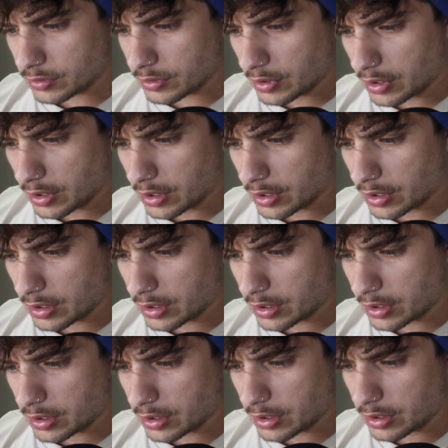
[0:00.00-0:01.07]

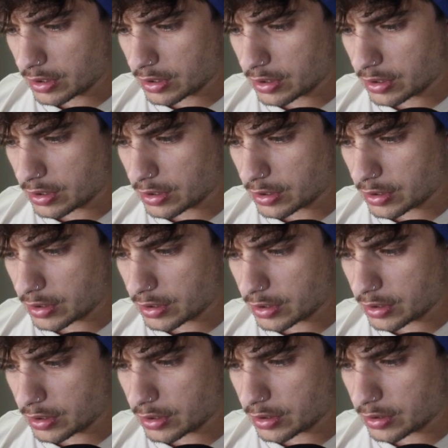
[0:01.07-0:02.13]

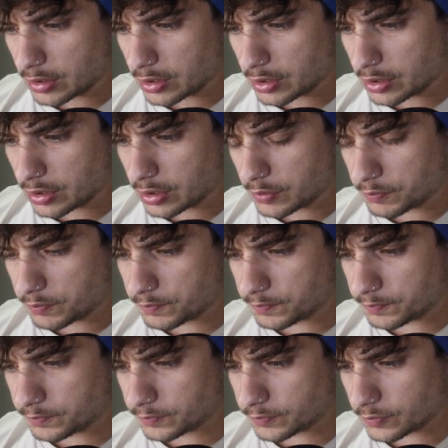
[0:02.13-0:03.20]

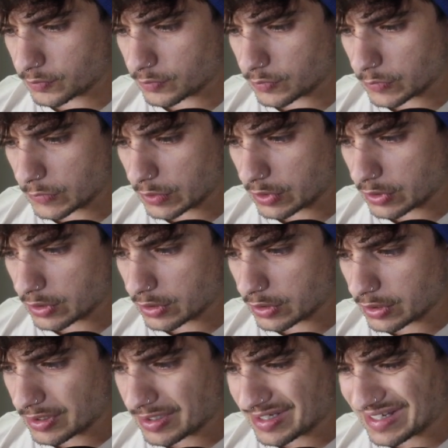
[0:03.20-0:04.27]

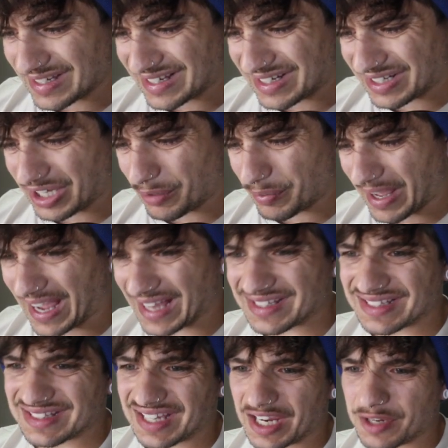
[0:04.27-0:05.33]
Club
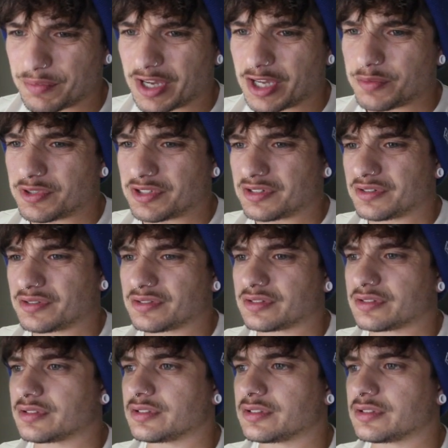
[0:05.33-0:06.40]
Acetate, maybe?
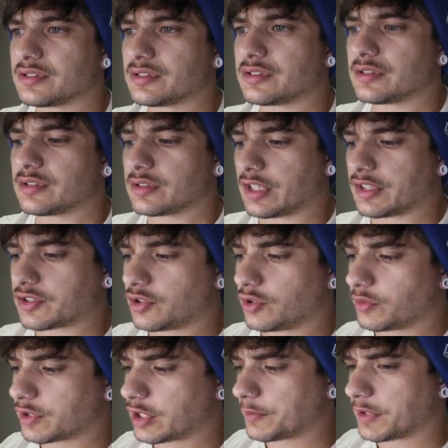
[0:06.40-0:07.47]
That's
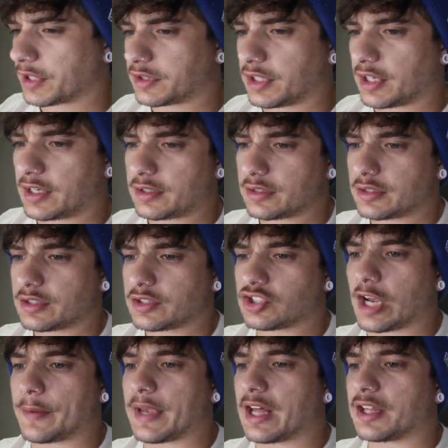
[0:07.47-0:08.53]
cool, keep that there.
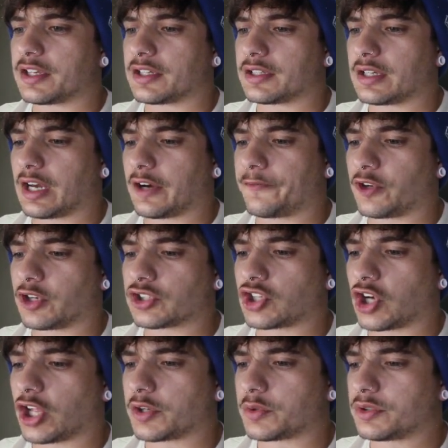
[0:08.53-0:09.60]
Jamie Elliott, our first
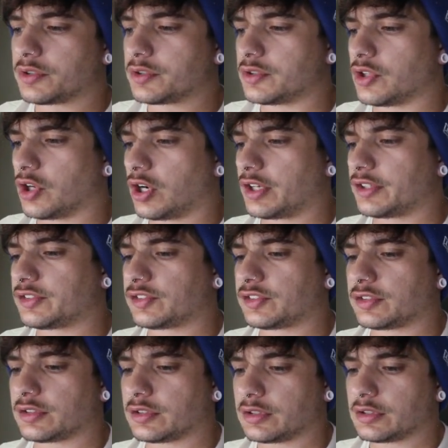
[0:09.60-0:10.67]
Collingwood,
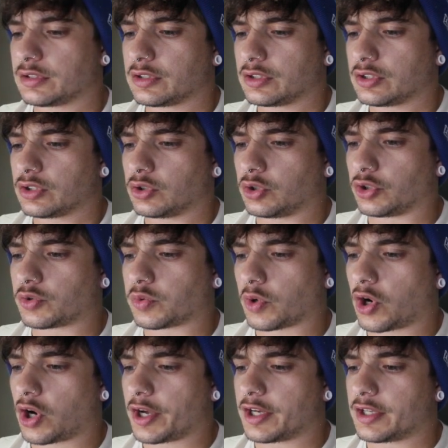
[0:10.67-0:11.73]
nice. Luke
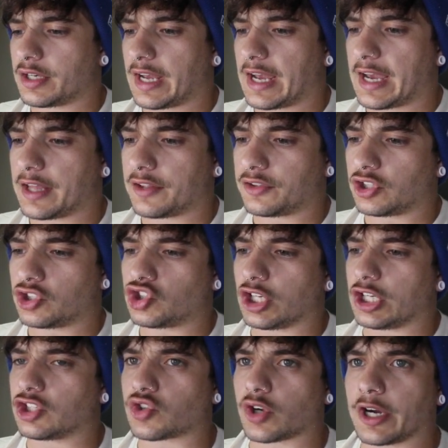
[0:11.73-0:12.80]
Ryan and the
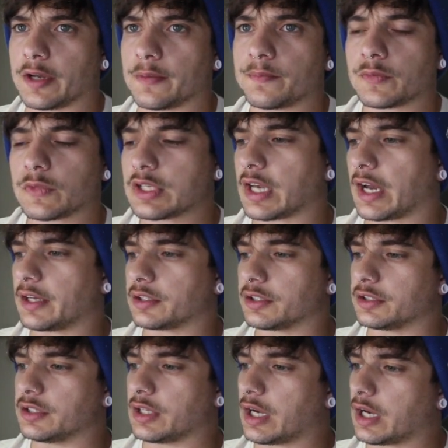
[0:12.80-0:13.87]
G-Train,
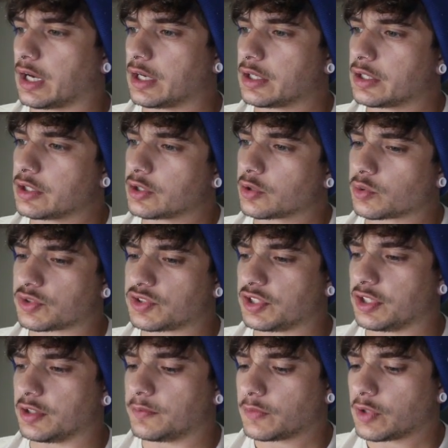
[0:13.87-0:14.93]
Caitlin
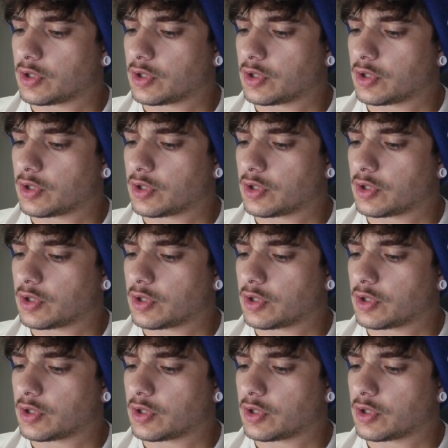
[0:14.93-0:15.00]
Grissier.